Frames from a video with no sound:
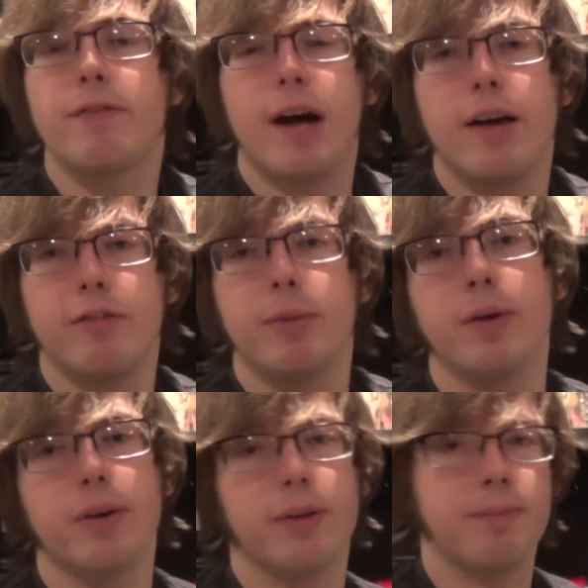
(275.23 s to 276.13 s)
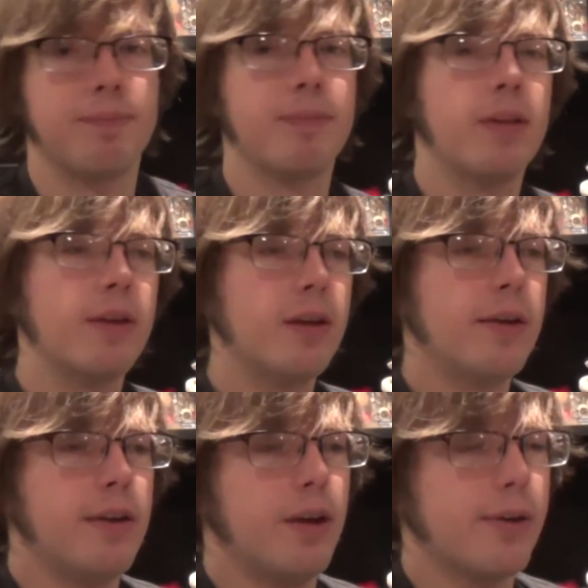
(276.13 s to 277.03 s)
5 milk.
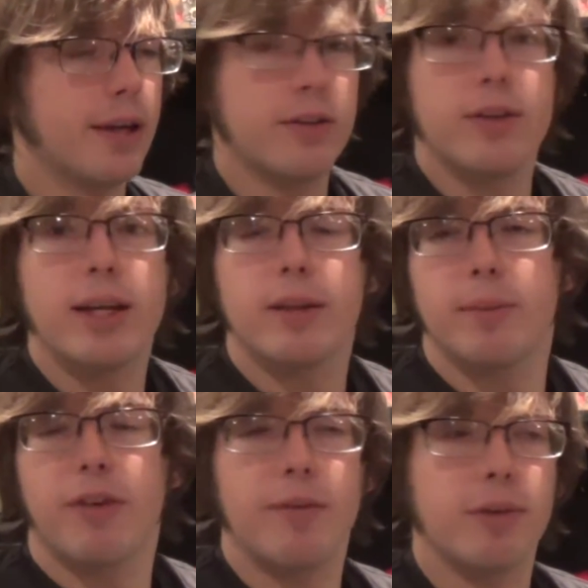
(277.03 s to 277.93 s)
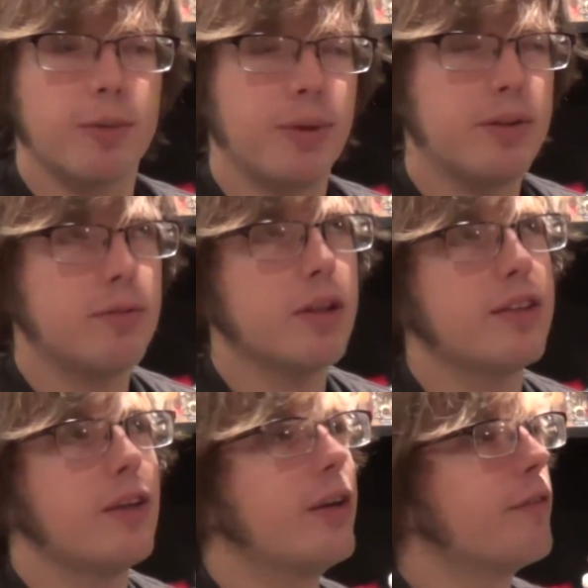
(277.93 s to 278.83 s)
Okay, so you get them to 5 milk, but let's
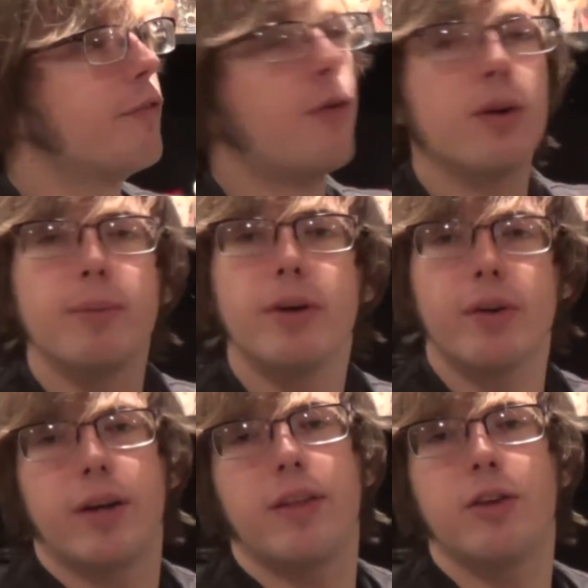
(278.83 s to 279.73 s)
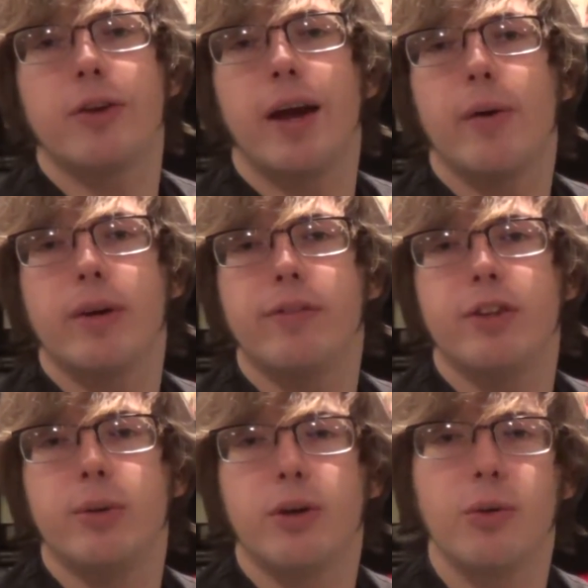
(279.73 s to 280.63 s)
say you get 4 milk and then your cow gives
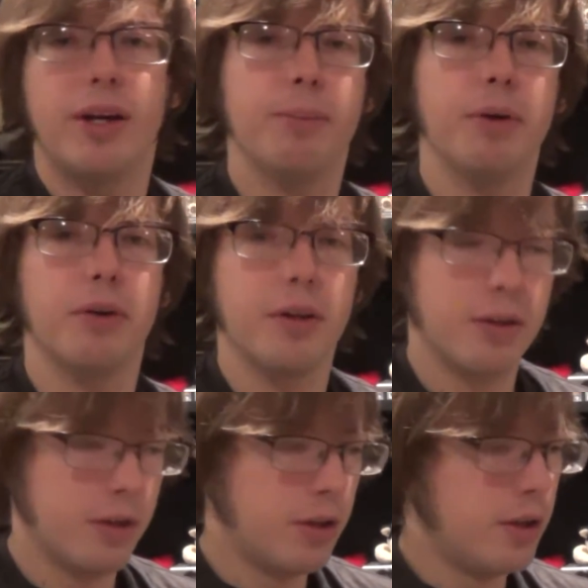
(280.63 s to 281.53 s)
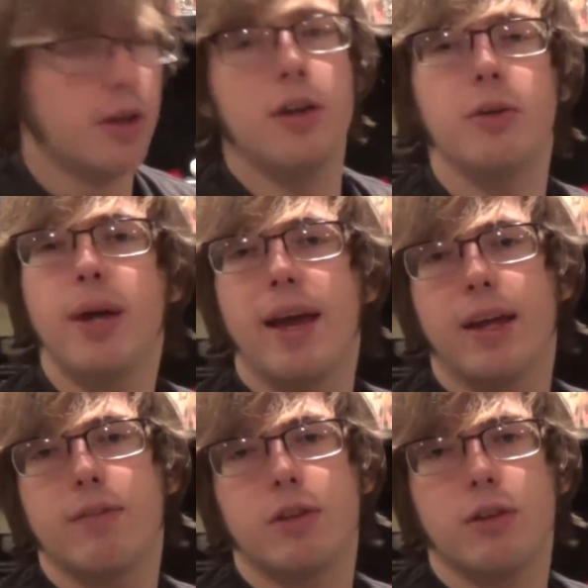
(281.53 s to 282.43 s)
you a grape milk. You can't
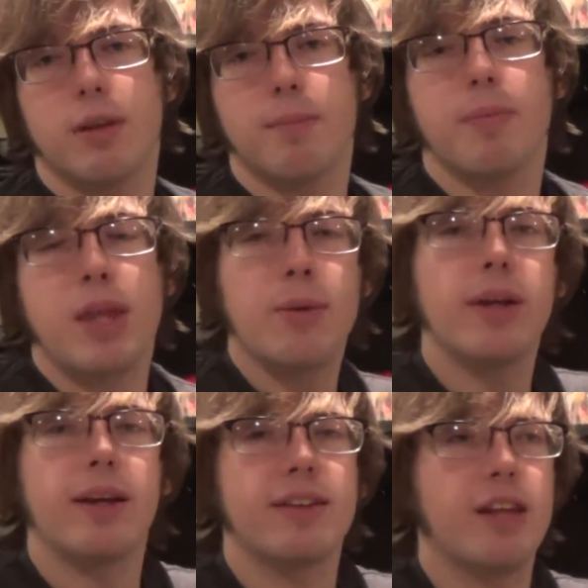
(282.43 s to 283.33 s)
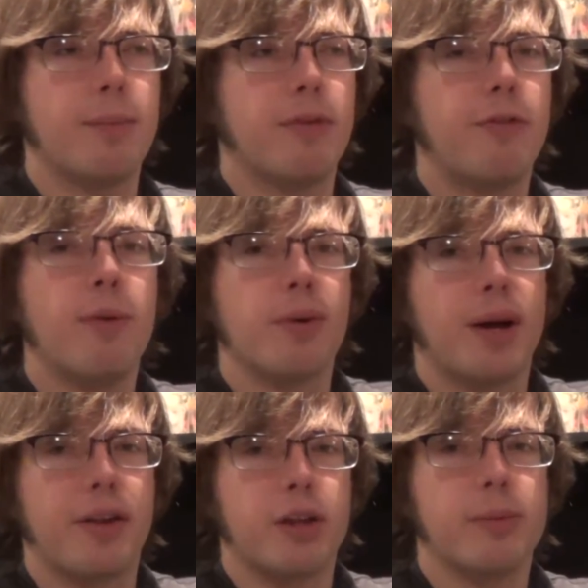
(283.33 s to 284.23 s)
give it to them. They will not accept 4
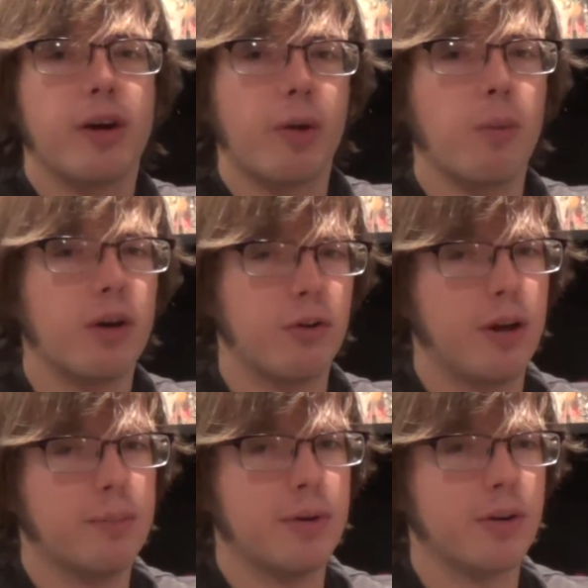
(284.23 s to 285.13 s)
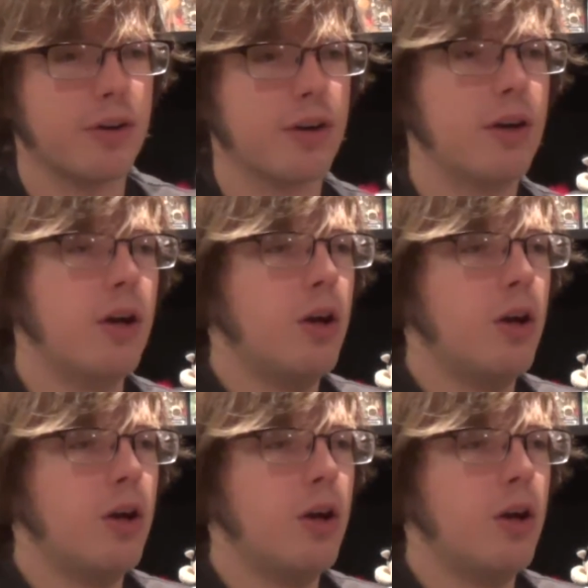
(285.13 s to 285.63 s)
regular milk and 1 grape milk, or